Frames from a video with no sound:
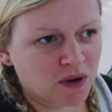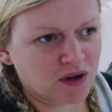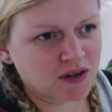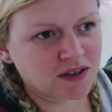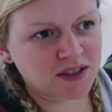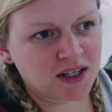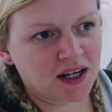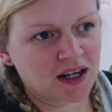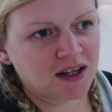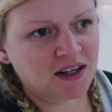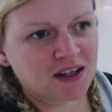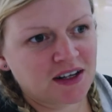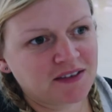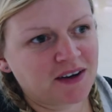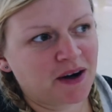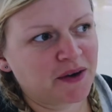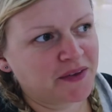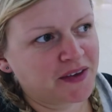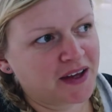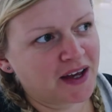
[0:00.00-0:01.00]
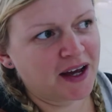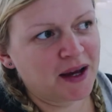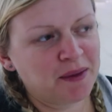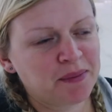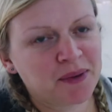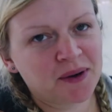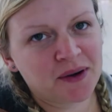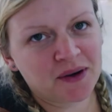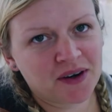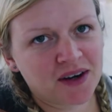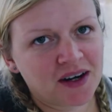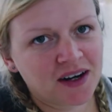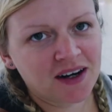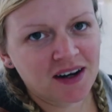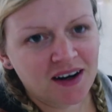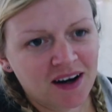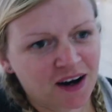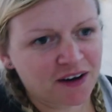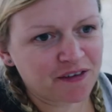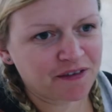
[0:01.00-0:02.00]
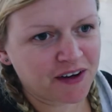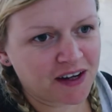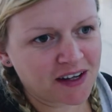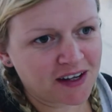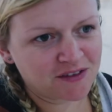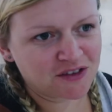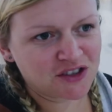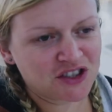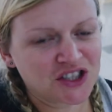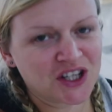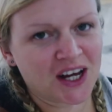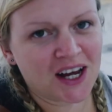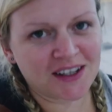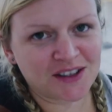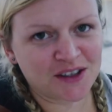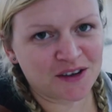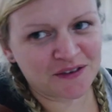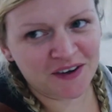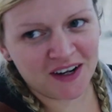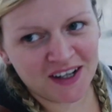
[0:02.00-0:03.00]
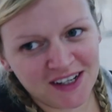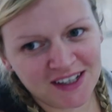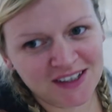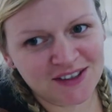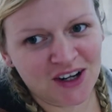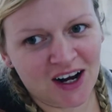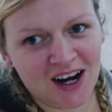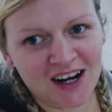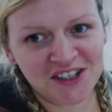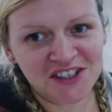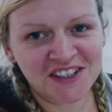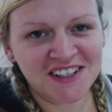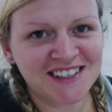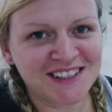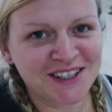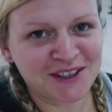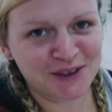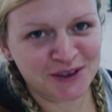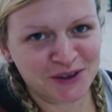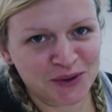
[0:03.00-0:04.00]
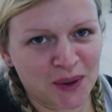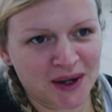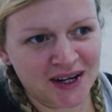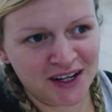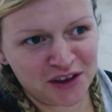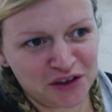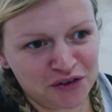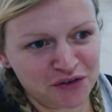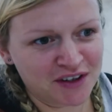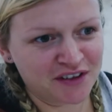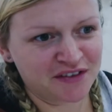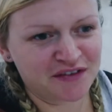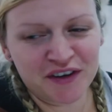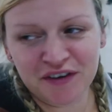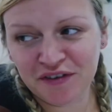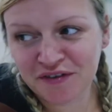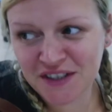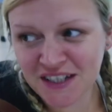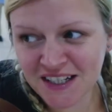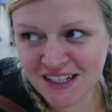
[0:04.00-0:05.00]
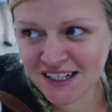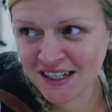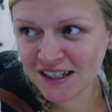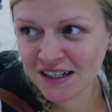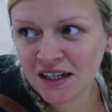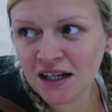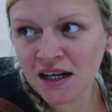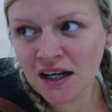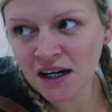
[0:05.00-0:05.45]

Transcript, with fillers: wander around the airport. Our flight, I've just checked, our flight is not actually until twenty-three fifteen.